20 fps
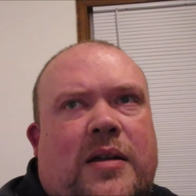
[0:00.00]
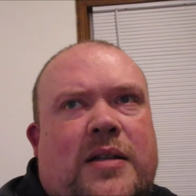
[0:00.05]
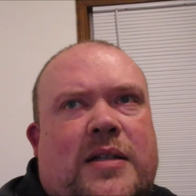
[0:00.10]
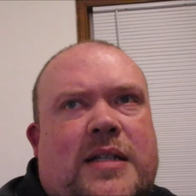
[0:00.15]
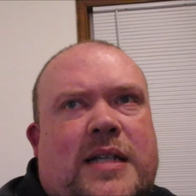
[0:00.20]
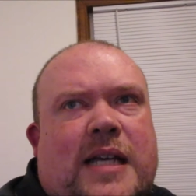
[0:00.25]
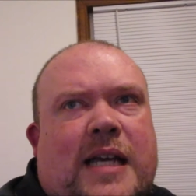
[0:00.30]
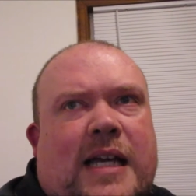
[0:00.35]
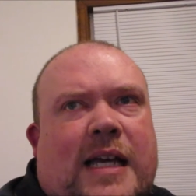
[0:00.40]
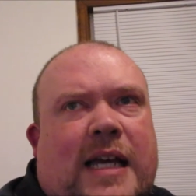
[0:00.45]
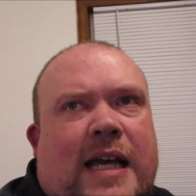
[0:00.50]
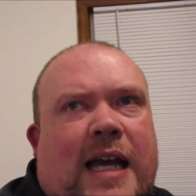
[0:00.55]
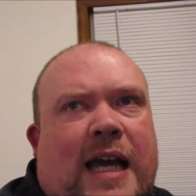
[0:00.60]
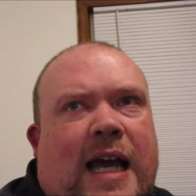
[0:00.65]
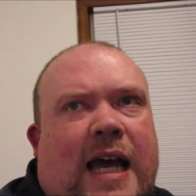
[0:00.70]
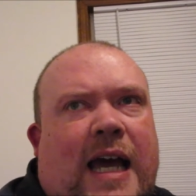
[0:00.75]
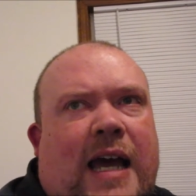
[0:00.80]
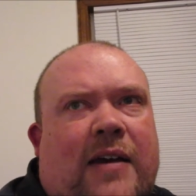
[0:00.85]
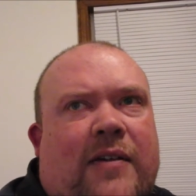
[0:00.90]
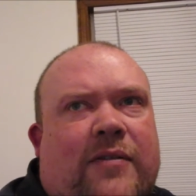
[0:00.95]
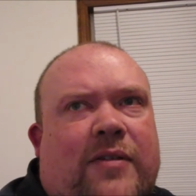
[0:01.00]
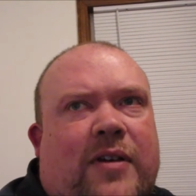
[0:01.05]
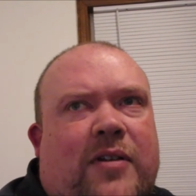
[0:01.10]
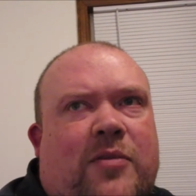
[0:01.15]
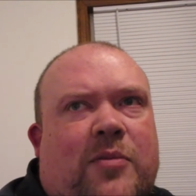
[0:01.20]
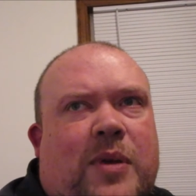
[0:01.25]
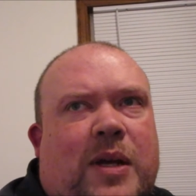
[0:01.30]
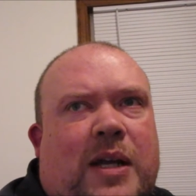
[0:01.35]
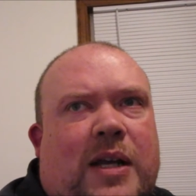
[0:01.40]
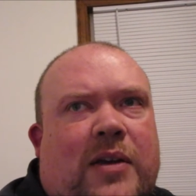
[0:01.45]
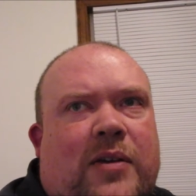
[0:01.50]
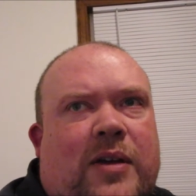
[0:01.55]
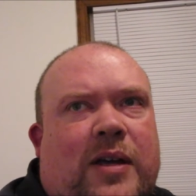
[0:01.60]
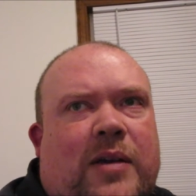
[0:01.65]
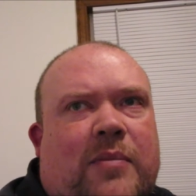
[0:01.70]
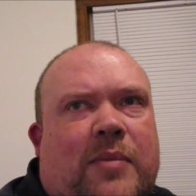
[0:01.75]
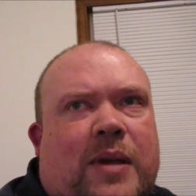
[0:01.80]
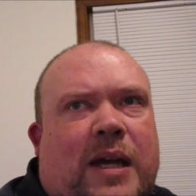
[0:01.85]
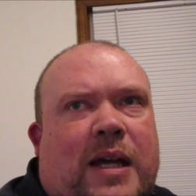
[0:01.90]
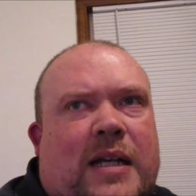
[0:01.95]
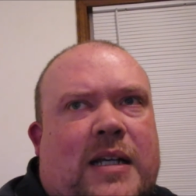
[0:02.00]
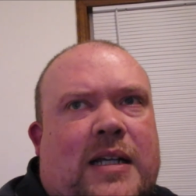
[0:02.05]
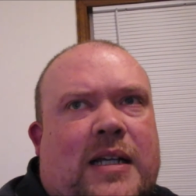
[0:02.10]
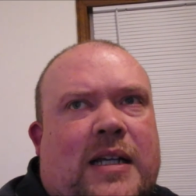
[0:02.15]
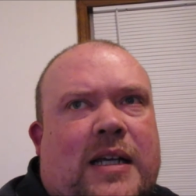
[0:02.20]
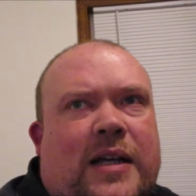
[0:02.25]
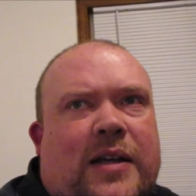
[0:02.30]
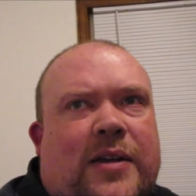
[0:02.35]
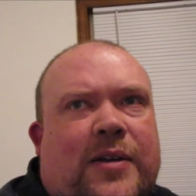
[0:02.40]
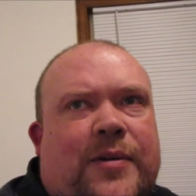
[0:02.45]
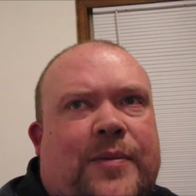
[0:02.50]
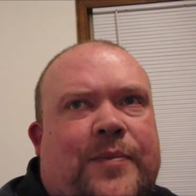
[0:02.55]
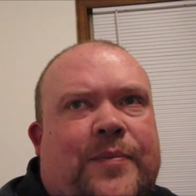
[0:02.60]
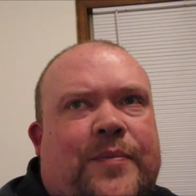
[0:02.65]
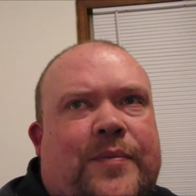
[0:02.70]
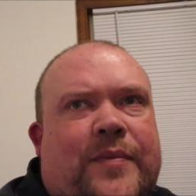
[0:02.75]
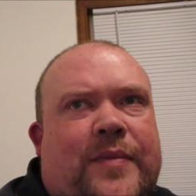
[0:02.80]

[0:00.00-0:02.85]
second half, everybody will get back together.